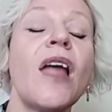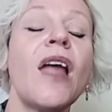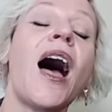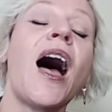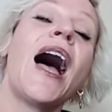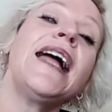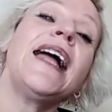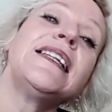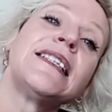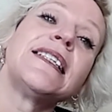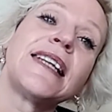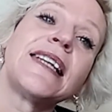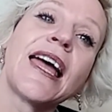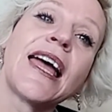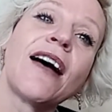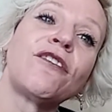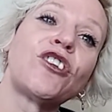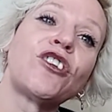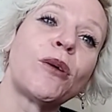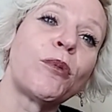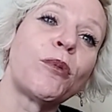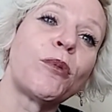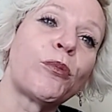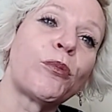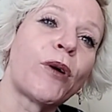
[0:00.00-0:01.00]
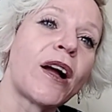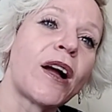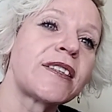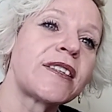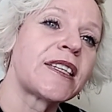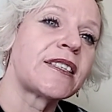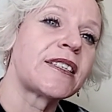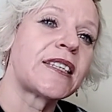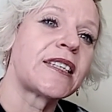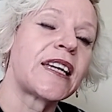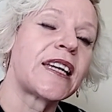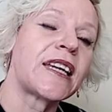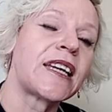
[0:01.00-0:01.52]
I didn't have trouble
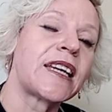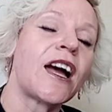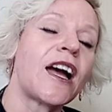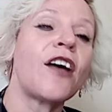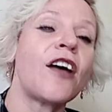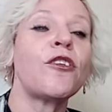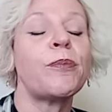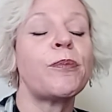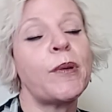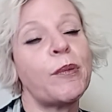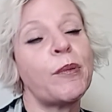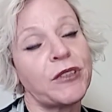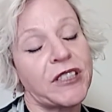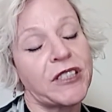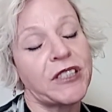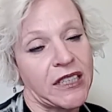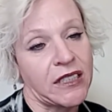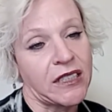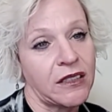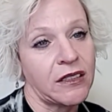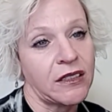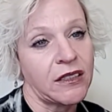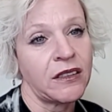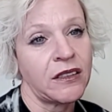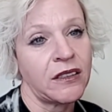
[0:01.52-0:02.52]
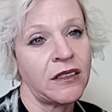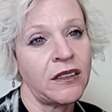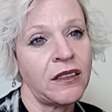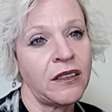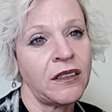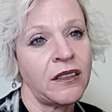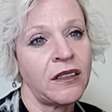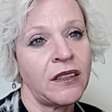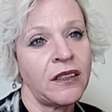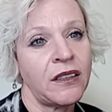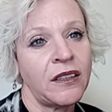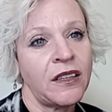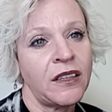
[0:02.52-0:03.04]
processing it. Other people did.
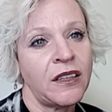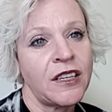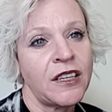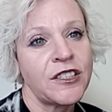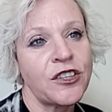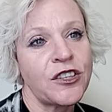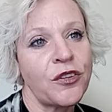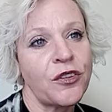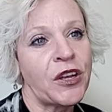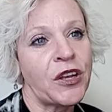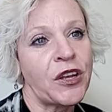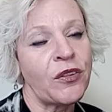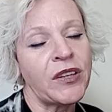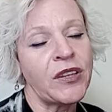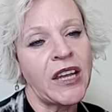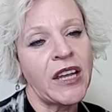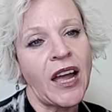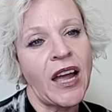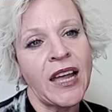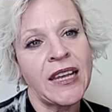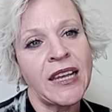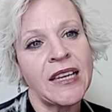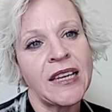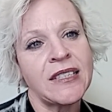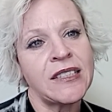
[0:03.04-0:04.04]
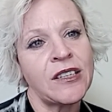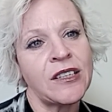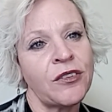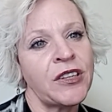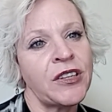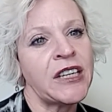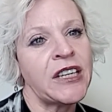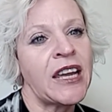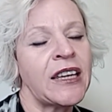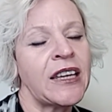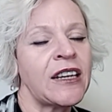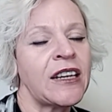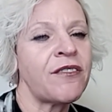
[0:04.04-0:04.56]
So I guess the only
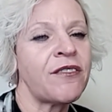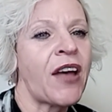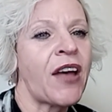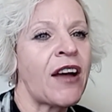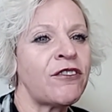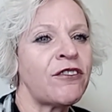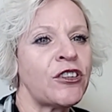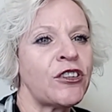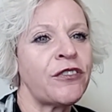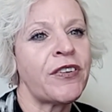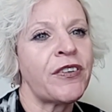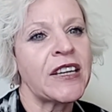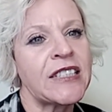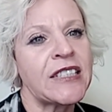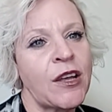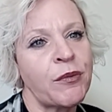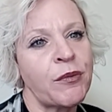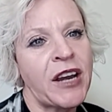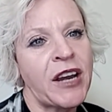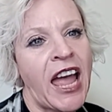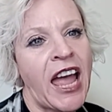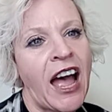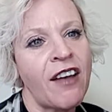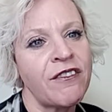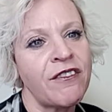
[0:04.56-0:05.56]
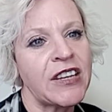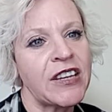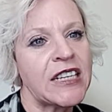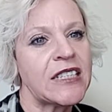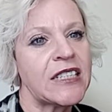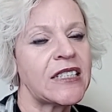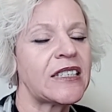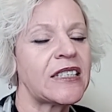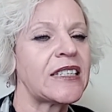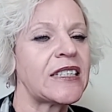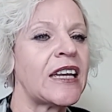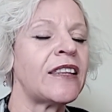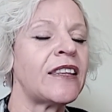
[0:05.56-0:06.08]
negative after effects I would have
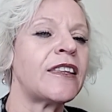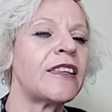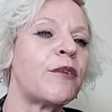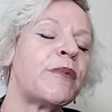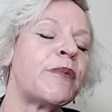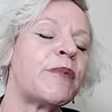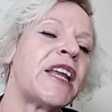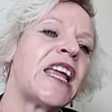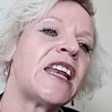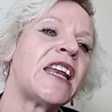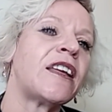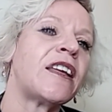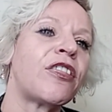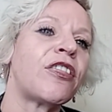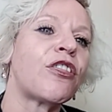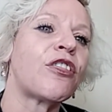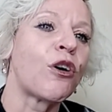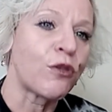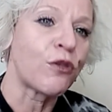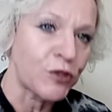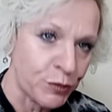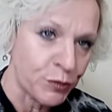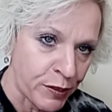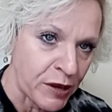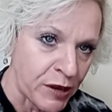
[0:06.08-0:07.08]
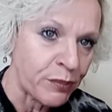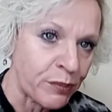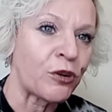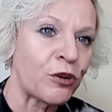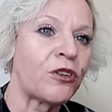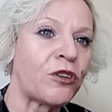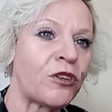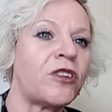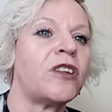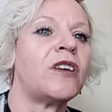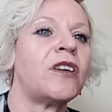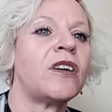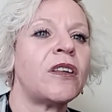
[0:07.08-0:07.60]
is eliminating those people.
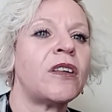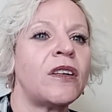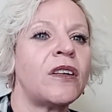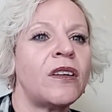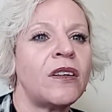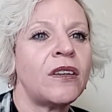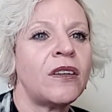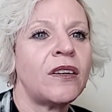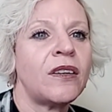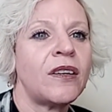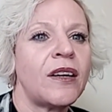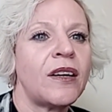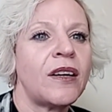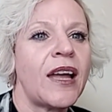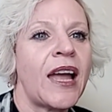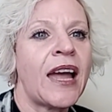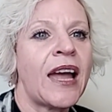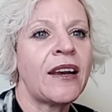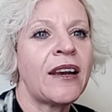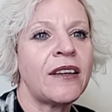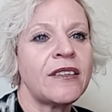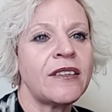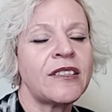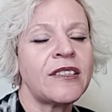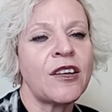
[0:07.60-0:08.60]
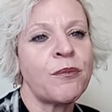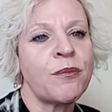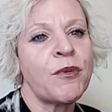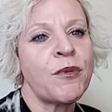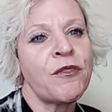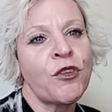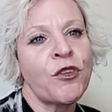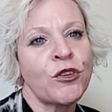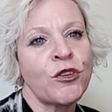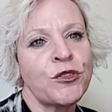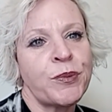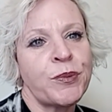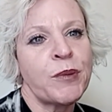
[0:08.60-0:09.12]
Mm. And some of
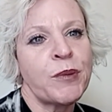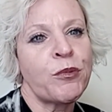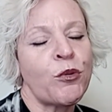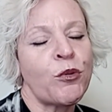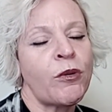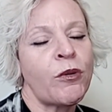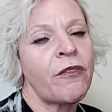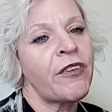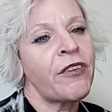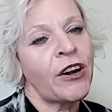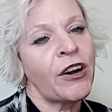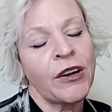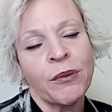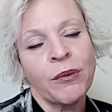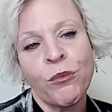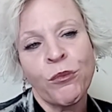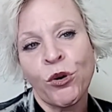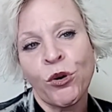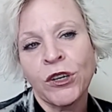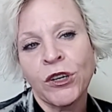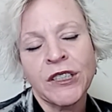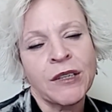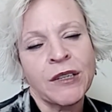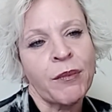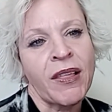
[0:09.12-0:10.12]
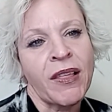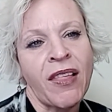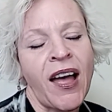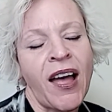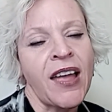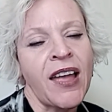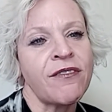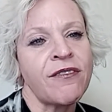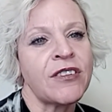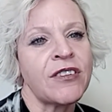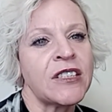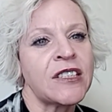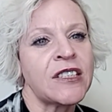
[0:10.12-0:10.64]
those people were very important in my
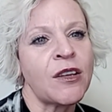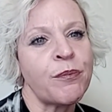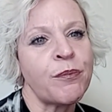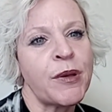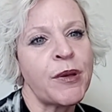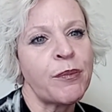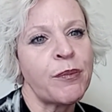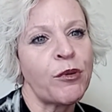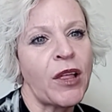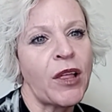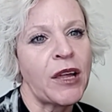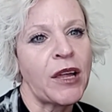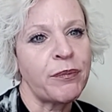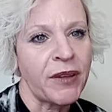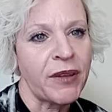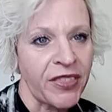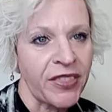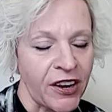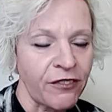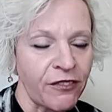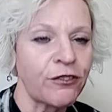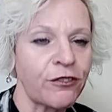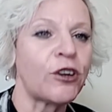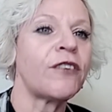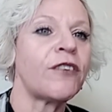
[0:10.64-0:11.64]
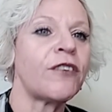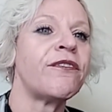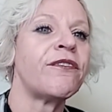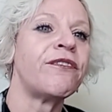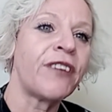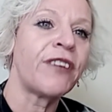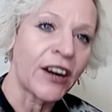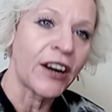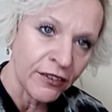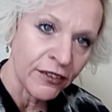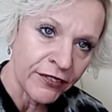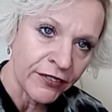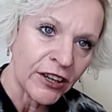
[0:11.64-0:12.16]
life. And some people had been there for a
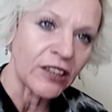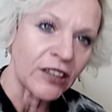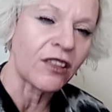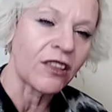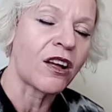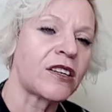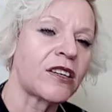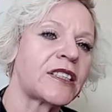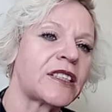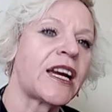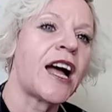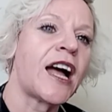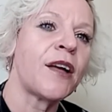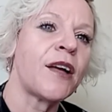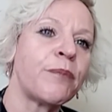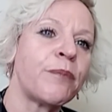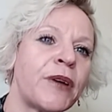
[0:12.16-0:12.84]
very, very long time.